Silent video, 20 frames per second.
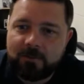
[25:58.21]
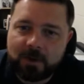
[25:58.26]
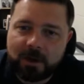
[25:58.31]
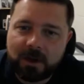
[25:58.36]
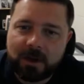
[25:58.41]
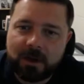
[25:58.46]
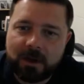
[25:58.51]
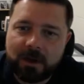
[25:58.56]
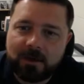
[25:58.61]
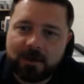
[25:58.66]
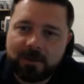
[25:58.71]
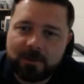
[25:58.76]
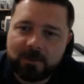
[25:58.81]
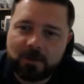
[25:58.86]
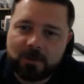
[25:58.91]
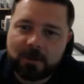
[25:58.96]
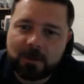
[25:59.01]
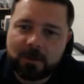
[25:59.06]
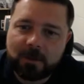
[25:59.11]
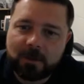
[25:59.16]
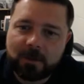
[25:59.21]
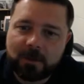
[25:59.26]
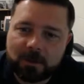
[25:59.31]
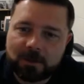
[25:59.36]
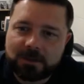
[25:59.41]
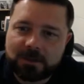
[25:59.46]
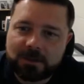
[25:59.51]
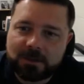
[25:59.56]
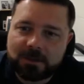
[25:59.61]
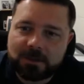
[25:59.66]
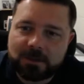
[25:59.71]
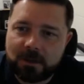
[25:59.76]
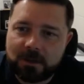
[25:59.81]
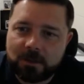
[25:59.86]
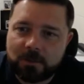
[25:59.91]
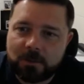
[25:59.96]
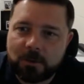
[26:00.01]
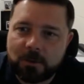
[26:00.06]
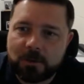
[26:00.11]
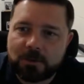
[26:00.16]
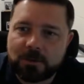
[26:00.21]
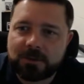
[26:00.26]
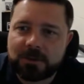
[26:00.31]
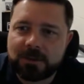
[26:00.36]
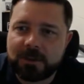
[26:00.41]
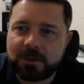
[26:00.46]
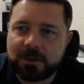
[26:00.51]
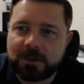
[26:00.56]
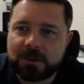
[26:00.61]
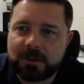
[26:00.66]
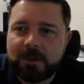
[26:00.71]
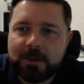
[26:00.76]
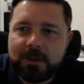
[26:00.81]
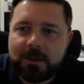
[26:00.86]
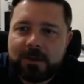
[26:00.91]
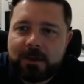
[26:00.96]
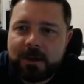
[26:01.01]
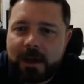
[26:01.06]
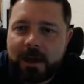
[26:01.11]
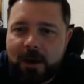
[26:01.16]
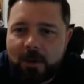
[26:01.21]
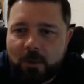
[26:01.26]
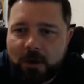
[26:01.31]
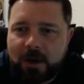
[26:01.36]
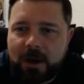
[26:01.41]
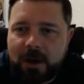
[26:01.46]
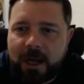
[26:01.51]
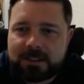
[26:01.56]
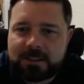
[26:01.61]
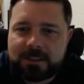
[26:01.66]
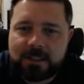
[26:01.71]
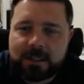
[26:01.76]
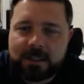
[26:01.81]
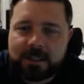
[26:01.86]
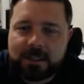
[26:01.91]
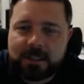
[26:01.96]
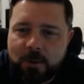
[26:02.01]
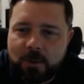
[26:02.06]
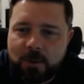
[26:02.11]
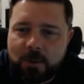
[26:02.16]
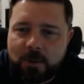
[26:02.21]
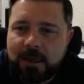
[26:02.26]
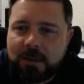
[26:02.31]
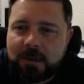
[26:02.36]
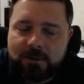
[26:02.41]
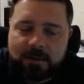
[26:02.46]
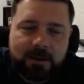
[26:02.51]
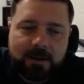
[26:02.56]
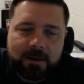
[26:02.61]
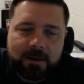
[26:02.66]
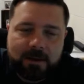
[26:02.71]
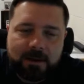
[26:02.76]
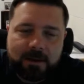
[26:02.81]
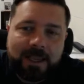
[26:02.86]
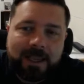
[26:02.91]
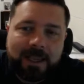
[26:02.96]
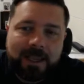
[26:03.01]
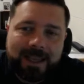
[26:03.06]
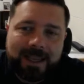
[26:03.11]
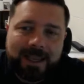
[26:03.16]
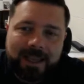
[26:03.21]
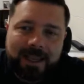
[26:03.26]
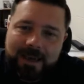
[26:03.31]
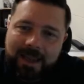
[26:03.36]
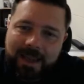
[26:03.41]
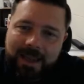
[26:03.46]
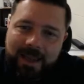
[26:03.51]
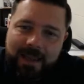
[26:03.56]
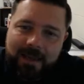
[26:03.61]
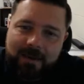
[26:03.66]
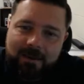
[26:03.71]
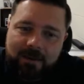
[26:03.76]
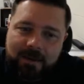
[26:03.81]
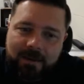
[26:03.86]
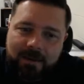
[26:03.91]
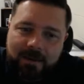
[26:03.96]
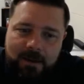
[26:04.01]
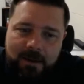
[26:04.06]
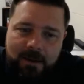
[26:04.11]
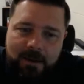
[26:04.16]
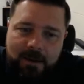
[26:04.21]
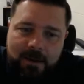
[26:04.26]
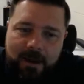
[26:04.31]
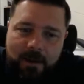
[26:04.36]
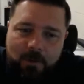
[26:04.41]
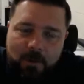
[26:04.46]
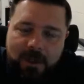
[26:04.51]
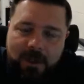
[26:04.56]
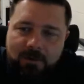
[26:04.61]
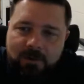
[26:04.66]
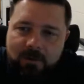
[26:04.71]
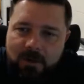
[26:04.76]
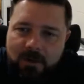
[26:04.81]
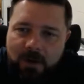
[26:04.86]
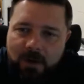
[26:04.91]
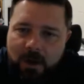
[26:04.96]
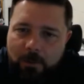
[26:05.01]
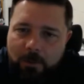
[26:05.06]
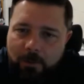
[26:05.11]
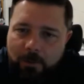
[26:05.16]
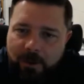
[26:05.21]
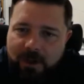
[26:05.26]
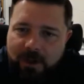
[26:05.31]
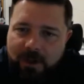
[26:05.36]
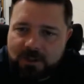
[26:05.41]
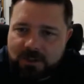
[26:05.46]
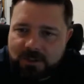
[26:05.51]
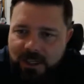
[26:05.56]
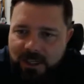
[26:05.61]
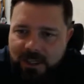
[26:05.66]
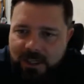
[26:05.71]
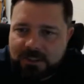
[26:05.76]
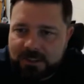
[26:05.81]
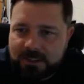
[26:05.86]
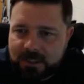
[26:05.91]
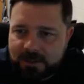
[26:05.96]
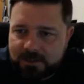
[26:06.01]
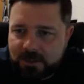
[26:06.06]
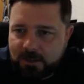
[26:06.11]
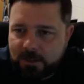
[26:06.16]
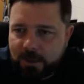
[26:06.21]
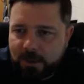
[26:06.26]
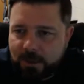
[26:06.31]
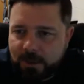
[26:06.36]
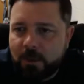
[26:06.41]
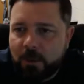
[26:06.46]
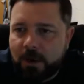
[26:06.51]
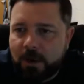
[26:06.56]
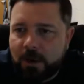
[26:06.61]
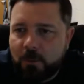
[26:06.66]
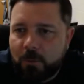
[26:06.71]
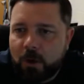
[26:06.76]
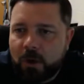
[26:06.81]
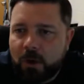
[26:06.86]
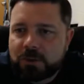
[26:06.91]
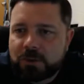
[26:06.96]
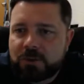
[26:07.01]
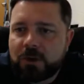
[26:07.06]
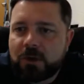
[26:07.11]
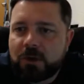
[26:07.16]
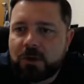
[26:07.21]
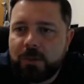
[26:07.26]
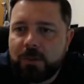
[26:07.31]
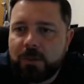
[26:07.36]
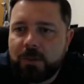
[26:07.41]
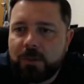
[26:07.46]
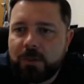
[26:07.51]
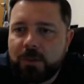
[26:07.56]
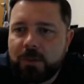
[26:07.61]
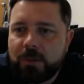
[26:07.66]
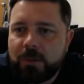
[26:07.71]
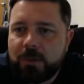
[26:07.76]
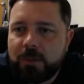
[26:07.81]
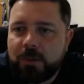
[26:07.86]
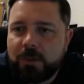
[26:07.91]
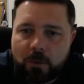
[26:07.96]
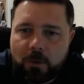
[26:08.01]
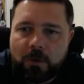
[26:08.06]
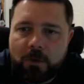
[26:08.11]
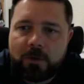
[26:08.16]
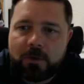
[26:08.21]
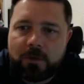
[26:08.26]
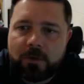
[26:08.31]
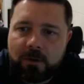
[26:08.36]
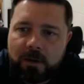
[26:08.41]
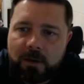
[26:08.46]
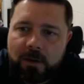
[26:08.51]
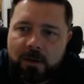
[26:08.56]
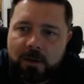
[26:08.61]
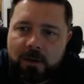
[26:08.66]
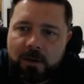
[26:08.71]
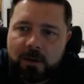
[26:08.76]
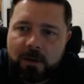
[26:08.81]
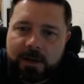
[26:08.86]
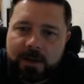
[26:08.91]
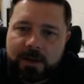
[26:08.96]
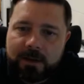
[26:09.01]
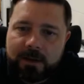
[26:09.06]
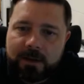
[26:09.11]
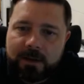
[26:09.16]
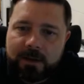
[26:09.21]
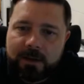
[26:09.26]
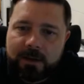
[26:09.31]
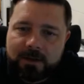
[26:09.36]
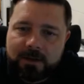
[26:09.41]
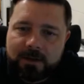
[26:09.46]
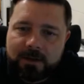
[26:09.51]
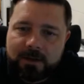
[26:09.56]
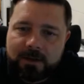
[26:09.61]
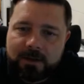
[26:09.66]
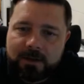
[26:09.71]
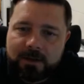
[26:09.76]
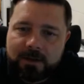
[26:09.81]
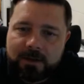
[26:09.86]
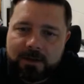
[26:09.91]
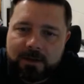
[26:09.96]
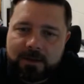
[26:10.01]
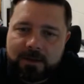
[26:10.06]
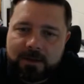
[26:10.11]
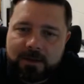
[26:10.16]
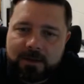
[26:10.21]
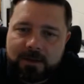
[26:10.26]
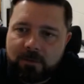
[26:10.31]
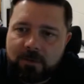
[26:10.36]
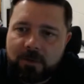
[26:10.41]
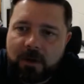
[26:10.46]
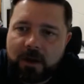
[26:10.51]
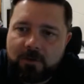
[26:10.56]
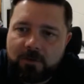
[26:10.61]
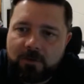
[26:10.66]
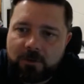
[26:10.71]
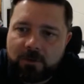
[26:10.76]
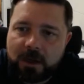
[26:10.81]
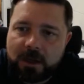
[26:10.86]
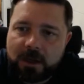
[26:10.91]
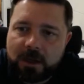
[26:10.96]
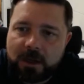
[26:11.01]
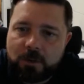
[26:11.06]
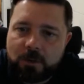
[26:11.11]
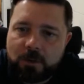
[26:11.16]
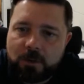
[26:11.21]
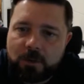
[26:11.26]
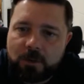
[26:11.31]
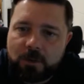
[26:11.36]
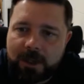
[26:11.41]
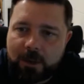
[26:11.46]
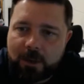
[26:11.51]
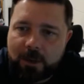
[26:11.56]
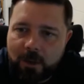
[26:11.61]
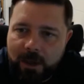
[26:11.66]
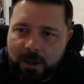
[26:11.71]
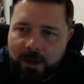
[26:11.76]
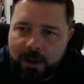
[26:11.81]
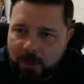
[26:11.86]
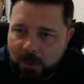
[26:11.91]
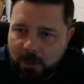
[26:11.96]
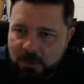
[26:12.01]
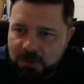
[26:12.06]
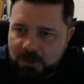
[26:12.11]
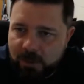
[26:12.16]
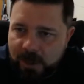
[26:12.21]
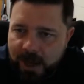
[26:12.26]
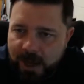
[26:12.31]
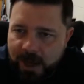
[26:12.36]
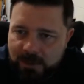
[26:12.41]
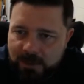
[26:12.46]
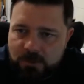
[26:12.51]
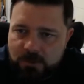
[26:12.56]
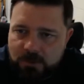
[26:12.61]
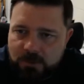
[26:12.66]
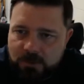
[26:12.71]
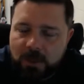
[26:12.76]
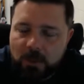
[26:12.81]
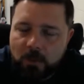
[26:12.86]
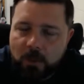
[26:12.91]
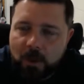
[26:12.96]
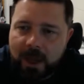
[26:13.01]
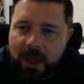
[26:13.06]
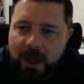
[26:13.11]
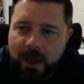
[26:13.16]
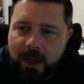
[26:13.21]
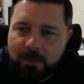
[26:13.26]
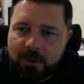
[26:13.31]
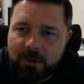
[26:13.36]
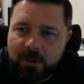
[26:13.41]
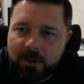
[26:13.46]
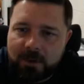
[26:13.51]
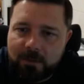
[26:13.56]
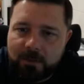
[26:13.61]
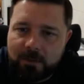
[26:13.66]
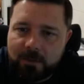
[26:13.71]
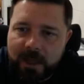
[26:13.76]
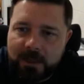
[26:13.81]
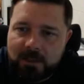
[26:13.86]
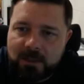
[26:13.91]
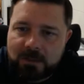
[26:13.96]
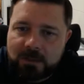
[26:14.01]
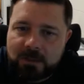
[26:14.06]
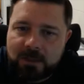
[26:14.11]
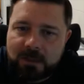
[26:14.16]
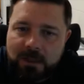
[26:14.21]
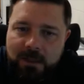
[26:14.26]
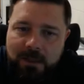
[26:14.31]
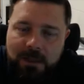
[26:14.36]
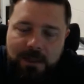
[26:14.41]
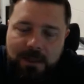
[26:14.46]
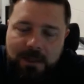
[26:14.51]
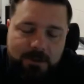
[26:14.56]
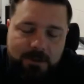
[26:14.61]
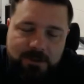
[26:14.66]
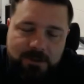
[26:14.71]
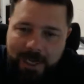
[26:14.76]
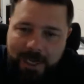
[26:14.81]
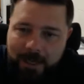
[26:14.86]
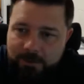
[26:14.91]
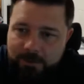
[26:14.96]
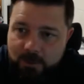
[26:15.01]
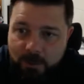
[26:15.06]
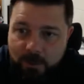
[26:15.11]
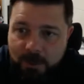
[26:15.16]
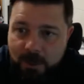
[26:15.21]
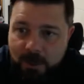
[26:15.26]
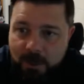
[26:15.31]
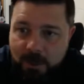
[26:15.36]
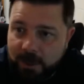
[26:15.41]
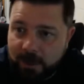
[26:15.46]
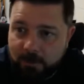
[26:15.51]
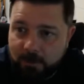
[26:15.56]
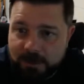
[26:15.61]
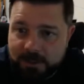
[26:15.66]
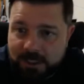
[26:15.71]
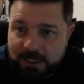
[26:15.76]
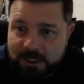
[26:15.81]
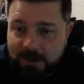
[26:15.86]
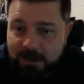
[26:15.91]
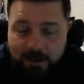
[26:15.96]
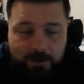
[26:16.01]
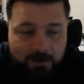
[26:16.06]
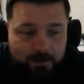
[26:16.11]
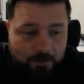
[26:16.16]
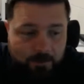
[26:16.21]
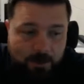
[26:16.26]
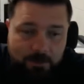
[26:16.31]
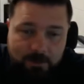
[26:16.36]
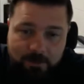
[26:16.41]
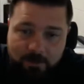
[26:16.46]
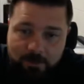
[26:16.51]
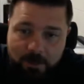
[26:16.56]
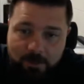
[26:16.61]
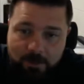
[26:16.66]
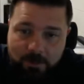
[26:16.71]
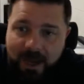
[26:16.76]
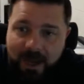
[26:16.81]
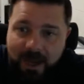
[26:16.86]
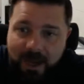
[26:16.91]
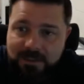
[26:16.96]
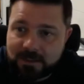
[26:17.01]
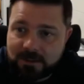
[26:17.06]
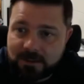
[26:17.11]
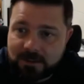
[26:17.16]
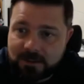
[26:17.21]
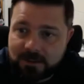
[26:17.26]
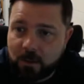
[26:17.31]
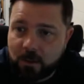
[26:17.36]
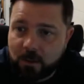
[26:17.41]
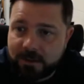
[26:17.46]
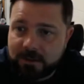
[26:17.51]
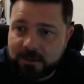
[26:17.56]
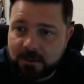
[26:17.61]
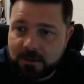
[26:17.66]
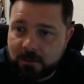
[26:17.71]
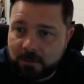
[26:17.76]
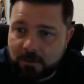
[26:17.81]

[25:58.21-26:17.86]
Uh, we're going to put a little sticker on the board, so uh, we're constantly tweaking tweaking it, and uh, we're giving our players a chance to give some input on what should be on that goal board. And I think that that's made it really fun for us to evaluate post match, you know, what happened in the match. And there's times where we go in and we say, look, we, we passed the 2.2.